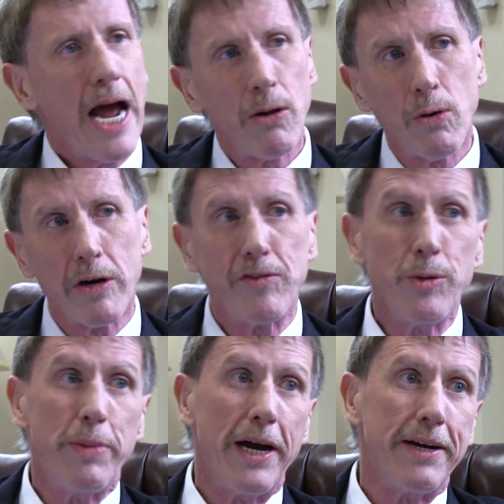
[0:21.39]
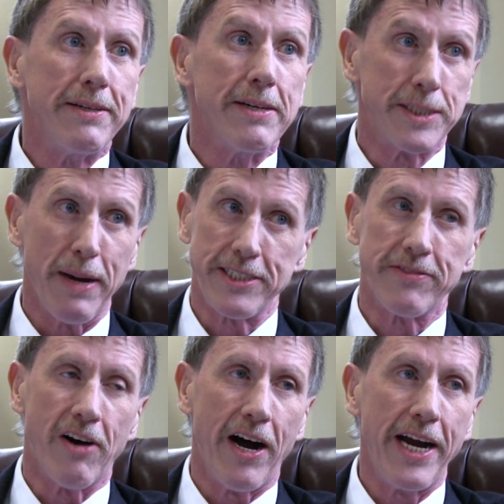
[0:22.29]
how long have you been
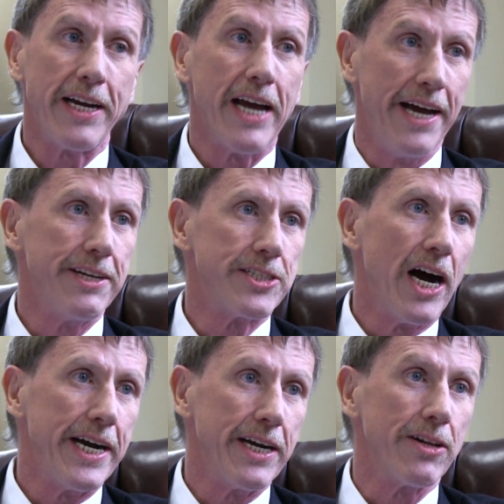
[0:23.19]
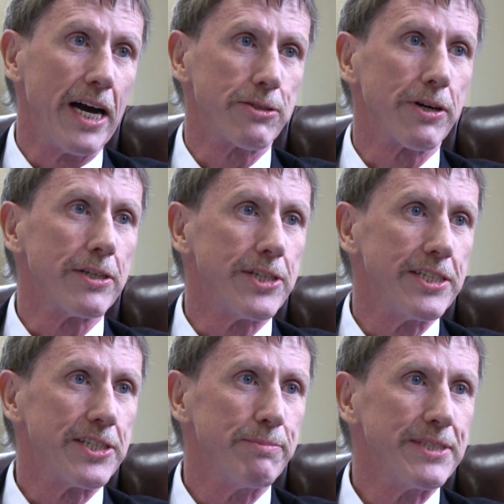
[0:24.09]
specifying and designing electrical
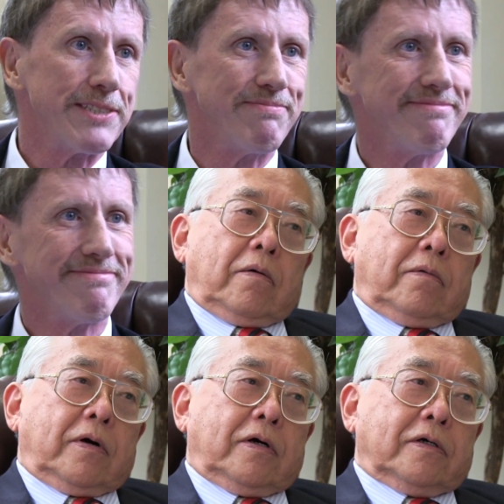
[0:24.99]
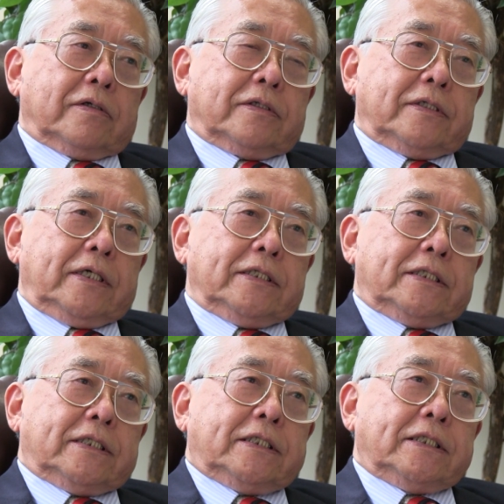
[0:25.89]
systems? Well,
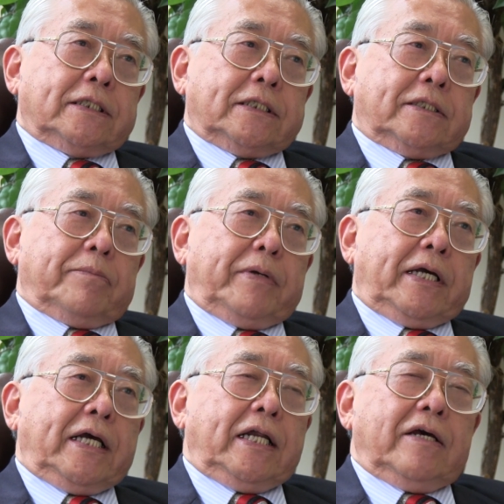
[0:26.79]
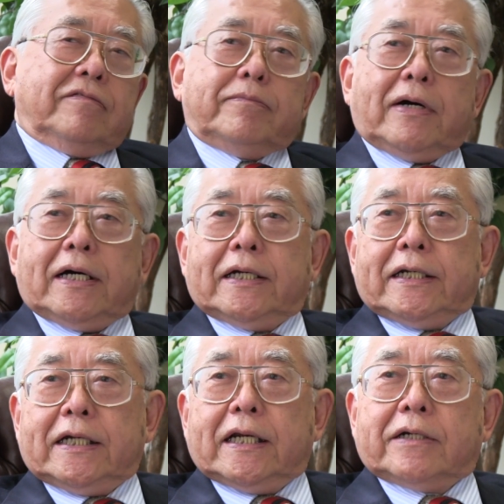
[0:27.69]
since the beginning of
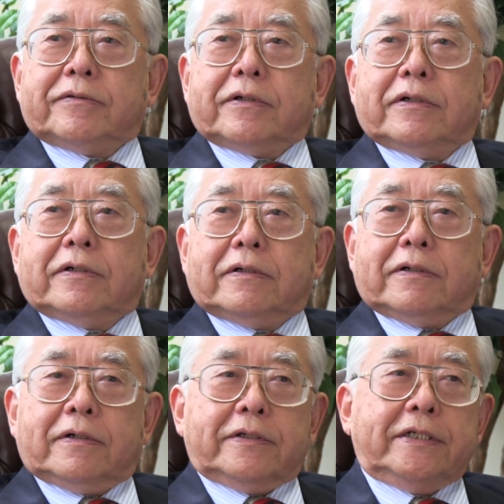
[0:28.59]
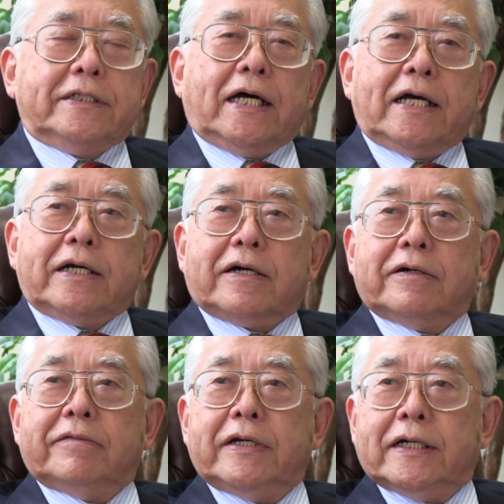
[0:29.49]
my electrical design
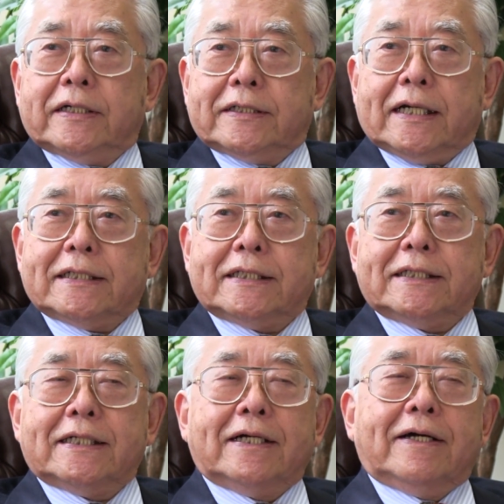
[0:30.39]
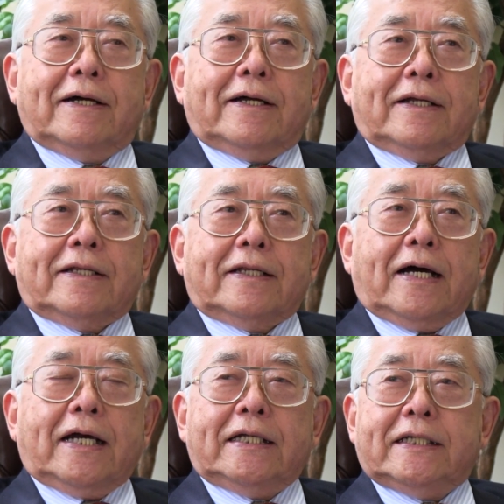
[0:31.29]
career, that's
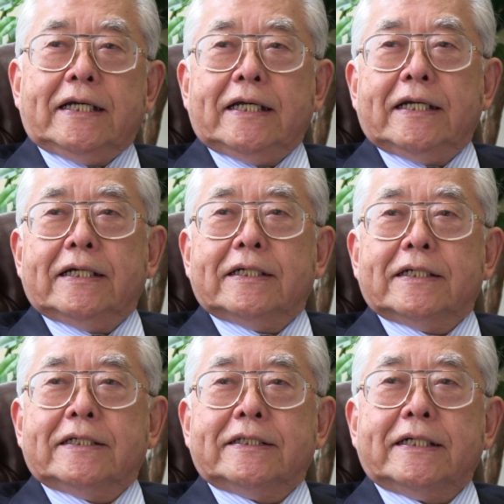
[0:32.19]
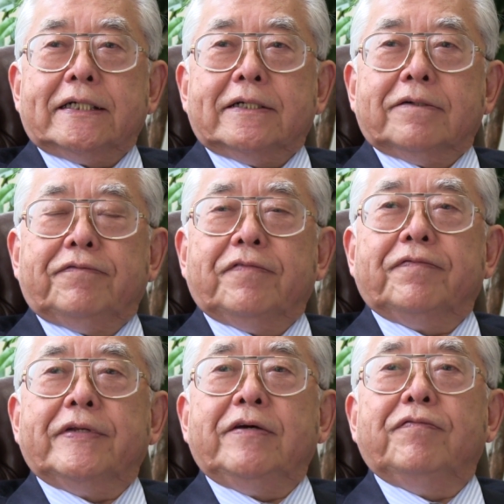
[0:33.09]

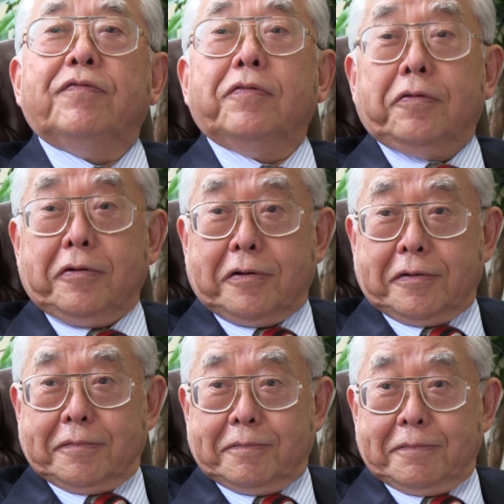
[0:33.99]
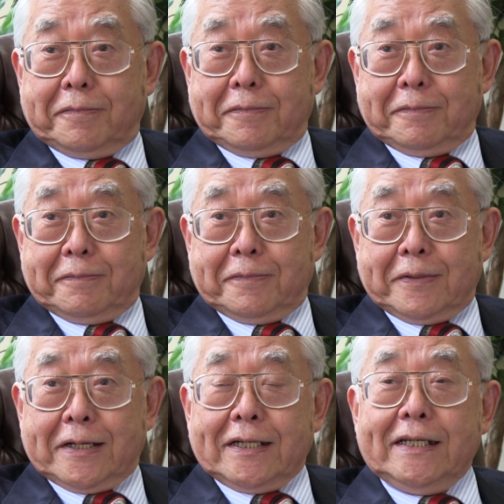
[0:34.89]
1954.
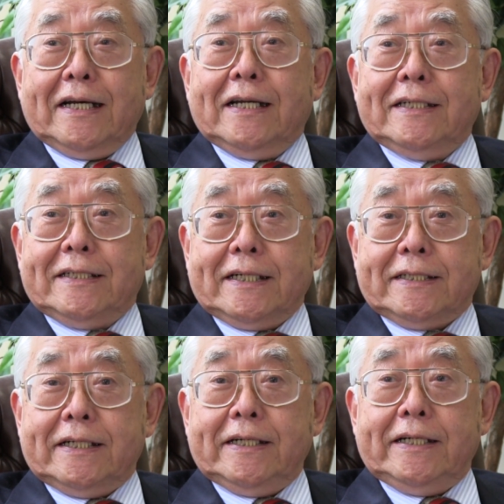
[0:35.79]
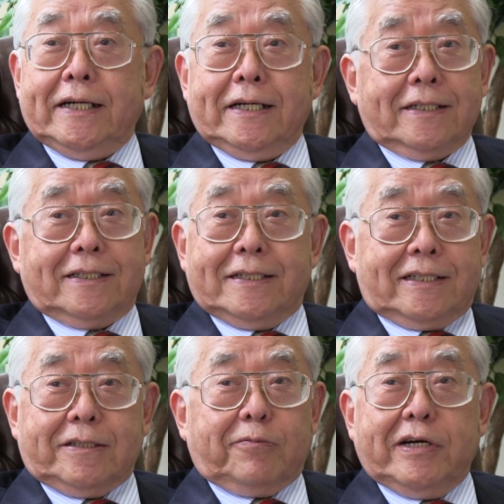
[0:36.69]
Nearly 60 years.
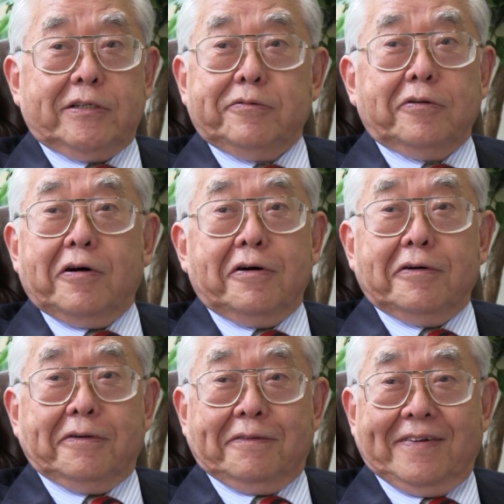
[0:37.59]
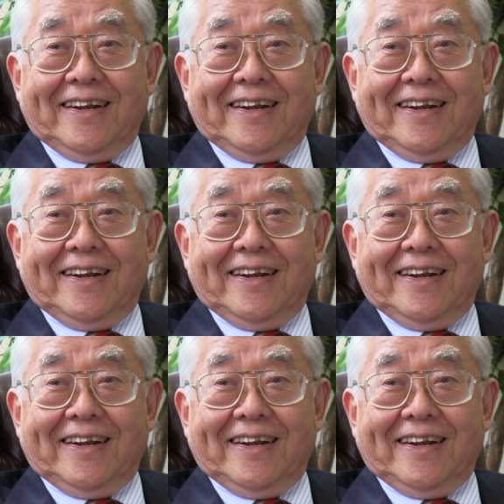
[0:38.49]
It's way too long.